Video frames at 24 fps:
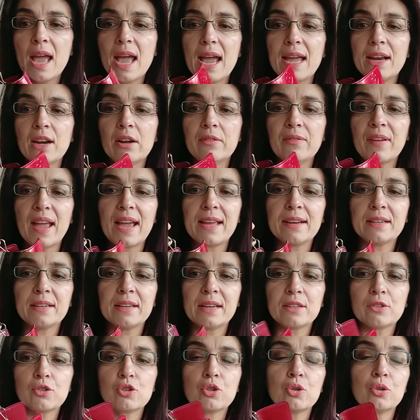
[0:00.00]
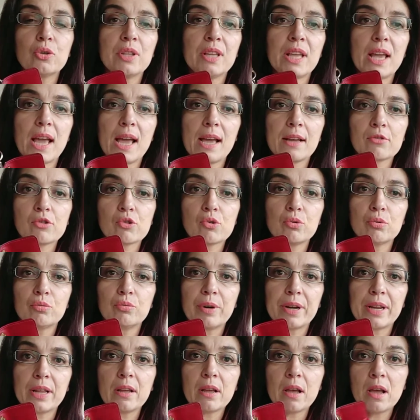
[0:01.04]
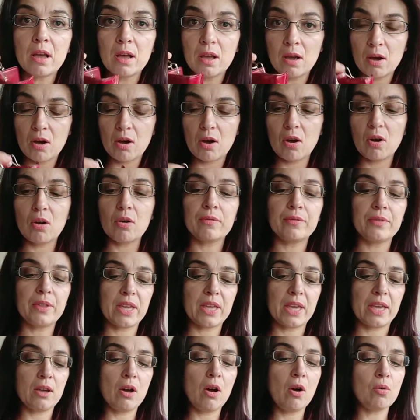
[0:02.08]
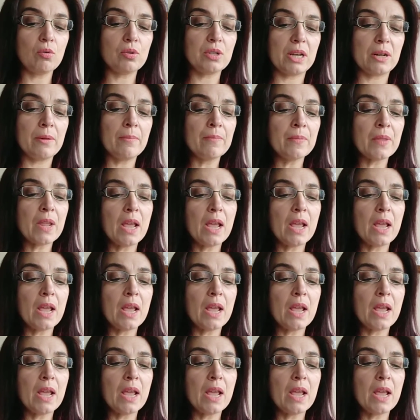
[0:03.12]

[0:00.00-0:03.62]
and I've added it to the actual ring of the key holder.